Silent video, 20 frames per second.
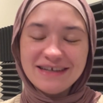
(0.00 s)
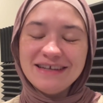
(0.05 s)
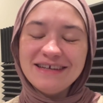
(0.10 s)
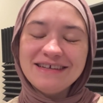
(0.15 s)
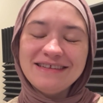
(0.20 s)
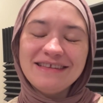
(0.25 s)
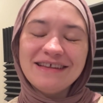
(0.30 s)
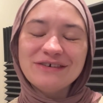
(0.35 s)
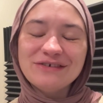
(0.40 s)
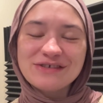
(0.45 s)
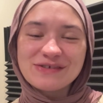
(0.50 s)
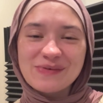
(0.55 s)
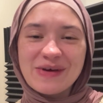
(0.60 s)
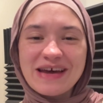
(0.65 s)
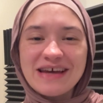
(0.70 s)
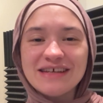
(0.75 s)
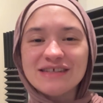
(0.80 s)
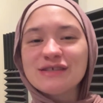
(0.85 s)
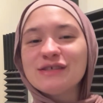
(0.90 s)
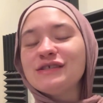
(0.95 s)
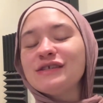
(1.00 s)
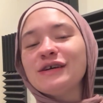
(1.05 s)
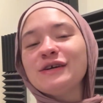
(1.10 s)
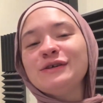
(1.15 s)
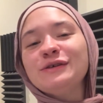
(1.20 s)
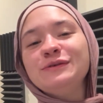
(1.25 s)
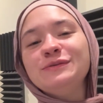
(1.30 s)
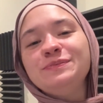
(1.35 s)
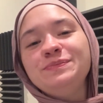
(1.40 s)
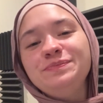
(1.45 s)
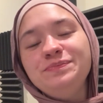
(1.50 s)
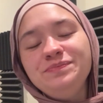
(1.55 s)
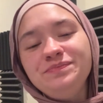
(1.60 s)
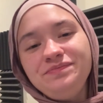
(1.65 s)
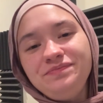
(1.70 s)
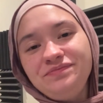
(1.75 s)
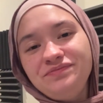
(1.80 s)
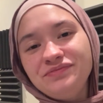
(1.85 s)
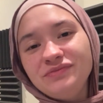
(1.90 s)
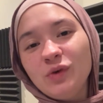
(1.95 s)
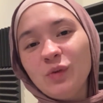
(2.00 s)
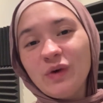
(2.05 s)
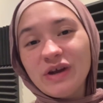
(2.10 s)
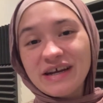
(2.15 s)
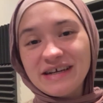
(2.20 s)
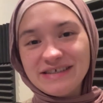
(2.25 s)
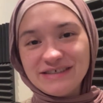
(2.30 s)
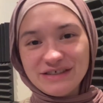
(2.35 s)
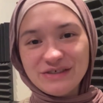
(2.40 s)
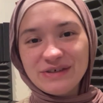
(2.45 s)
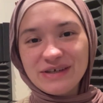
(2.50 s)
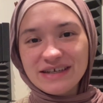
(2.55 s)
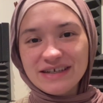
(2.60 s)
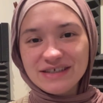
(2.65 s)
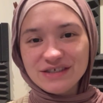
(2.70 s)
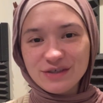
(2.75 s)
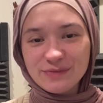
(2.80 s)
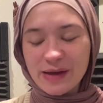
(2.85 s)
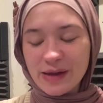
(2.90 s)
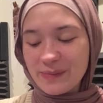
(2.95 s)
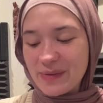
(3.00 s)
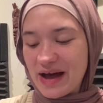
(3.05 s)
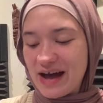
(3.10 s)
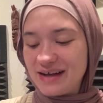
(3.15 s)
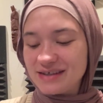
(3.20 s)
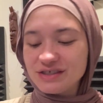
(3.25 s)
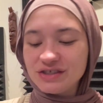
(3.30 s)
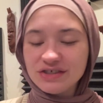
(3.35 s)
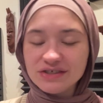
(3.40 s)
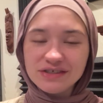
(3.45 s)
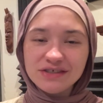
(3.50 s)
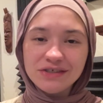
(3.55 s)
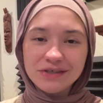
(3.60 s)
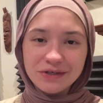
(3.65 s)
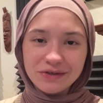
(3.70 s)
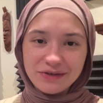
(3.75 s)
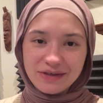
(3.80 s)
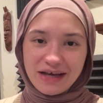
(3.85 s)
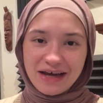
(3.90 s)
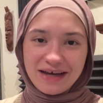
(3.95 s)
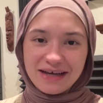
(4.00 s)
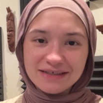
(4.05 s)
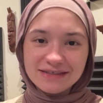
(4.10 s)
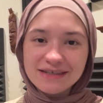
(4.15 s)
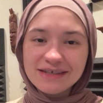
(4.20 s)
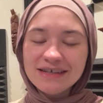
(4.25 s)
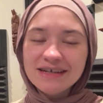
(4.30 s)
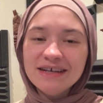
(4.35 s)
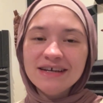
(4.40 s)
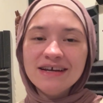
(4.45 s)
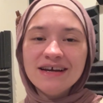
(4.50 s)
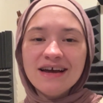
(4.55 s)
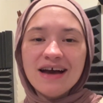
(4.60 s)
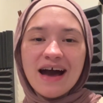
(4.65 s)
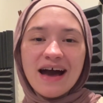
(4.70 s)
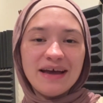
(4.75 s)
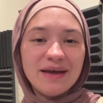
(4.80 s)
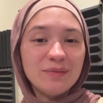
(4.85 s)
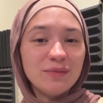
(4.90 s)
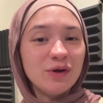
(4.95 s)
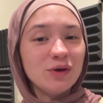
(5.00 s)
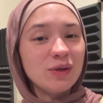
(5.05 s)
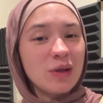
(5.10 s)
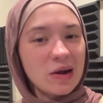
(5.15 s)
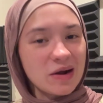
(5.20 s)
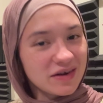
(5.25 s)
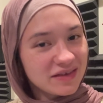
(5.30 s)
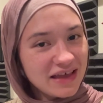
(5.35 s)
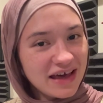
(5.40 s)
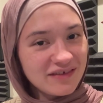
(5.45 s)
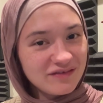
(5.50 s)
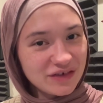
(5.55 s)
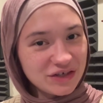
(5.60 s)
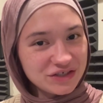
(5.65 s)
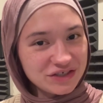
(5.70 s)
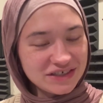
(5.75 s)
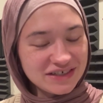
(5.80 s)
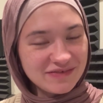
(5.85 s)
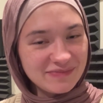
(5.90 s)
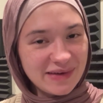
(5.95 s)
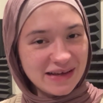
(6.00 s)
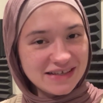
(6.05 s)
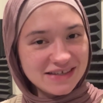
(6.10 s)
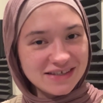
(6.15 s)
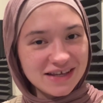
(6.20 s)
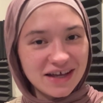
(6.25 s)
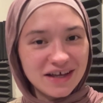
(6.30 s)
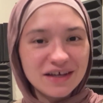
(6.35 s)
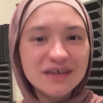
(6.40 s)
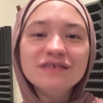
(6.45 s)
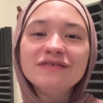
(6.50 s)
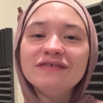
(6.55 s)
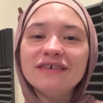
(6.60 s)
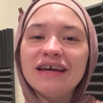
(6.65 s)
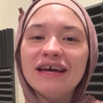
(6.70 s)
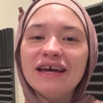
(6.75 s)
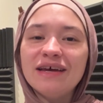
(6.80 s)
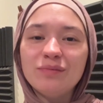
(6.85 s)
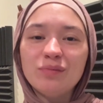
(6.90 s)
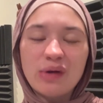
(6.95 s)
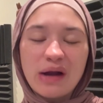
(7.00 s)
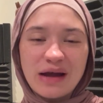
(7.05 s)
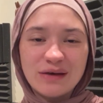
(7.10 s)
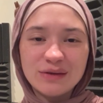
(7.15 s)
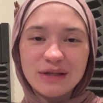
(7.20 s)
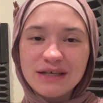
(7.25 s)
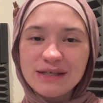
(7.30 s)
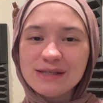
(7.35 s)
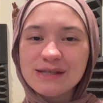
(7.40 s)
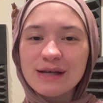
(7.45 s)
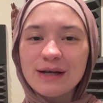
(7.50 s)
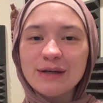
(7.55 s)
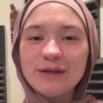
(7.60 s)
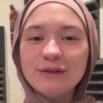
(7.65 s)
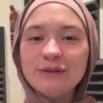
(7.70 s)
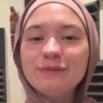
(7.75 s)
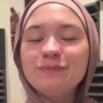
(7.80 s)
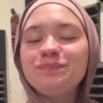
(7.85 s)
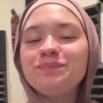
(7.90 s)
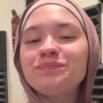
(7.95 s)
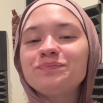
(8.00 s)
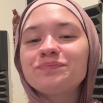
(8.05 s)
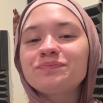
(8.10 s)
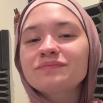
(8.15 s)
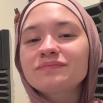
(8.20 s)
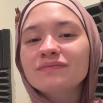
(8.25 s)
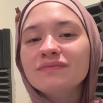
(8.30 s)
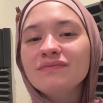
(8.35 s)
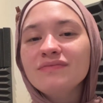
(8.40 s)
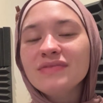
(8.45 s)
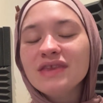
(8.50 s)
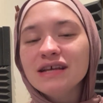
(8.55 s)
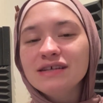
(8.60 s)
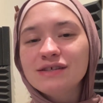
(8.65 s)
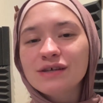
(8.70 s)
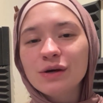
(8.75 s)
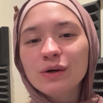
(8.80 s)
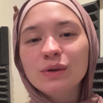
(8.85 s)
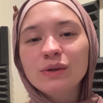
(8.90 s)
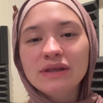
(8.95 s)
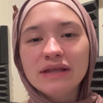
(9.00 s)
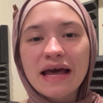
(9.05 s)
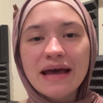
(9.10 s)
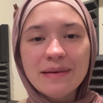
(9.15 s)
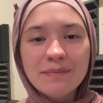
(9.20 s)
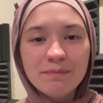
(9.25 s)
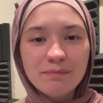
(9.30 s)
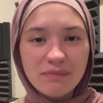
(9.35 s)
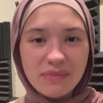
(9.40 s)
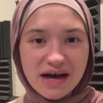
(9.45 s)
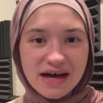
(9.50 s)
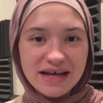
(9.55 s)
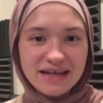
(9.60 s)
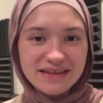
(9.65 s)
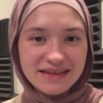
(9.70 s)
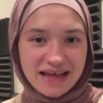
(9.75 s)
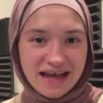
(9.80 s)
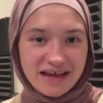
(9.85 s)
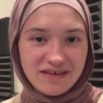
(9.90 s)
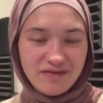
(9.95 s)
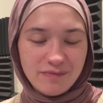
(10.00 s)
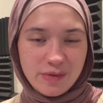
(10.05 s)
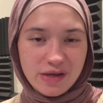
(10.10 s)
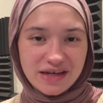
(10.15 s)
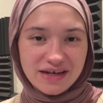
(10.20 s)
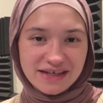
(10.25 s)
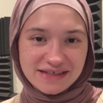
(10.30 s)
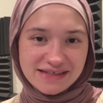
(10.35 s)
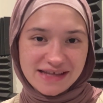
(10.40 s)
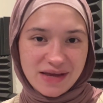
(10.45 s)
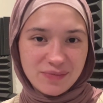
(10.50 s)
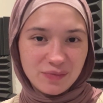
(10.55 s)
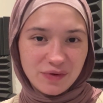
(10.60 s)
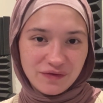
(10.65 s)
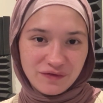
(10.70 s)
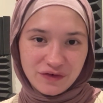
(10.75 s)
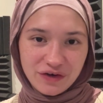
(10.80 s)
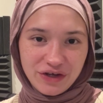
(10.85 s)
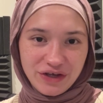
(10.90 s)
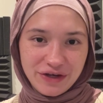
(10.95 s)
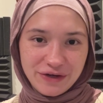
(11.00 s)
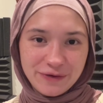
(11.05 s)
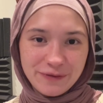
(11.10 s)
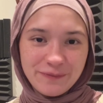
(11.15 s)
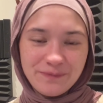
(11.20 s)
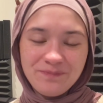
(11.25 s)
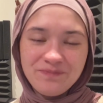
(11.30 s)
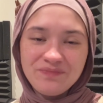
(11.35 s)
in those ways. So when I do get into my past, just know that I am no longer that version of myself, and proudly so. So let my life be an example for you.